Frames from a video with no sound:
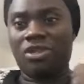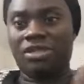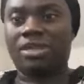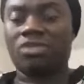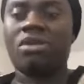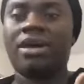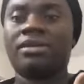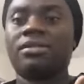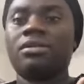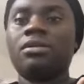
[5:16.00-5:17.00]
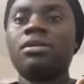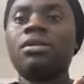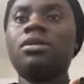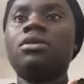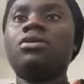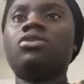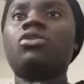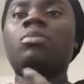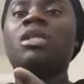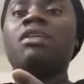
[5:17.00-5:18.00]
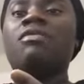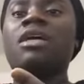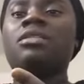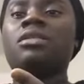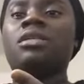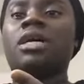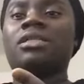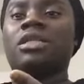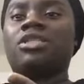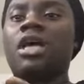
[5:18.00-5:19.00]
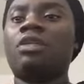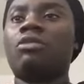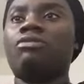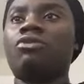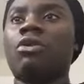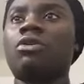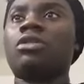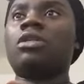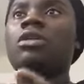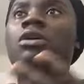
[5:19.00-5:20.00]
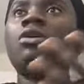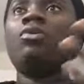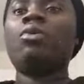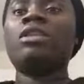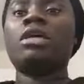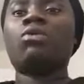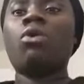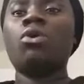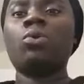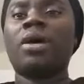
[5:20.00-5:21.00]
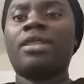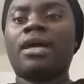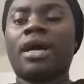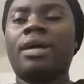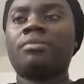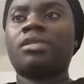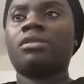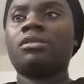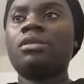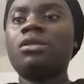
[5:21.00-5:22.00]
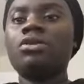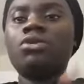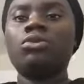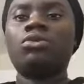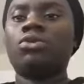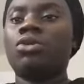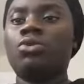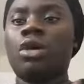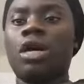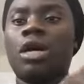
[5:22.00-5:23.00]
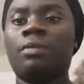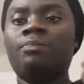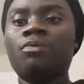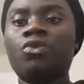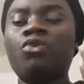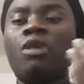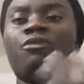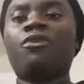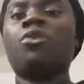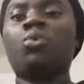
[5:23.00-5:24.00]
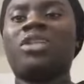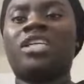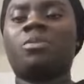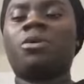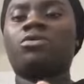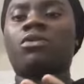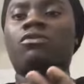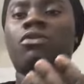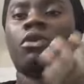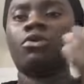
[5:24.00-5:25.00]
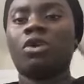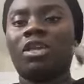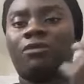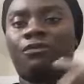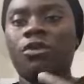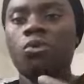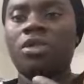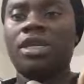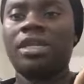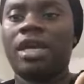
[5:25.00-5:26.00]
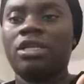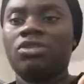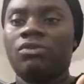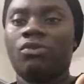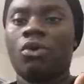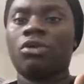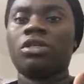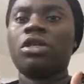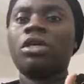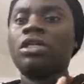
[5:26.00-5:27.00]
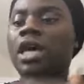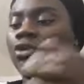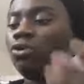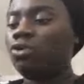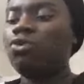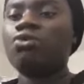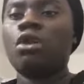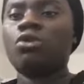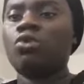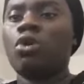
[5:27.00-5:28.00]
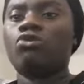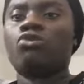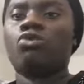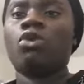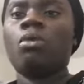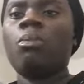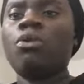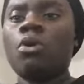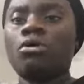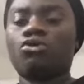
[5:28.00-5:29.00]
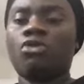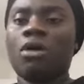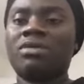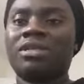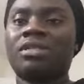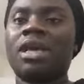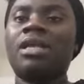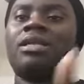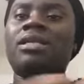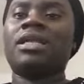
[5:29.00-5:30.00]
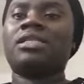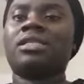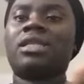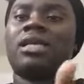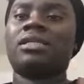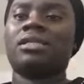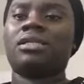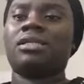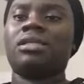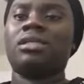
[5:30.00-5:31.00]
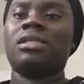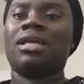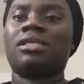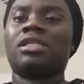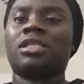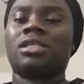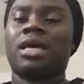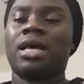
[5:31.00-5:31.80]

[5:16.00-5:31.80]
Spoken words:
Jesus Christ. So, beloved, as a child of God, when the cold weather comes, you are filled with the Spirit of God. You are filled with the knowledge of God that you do not want to put on trousers. And let's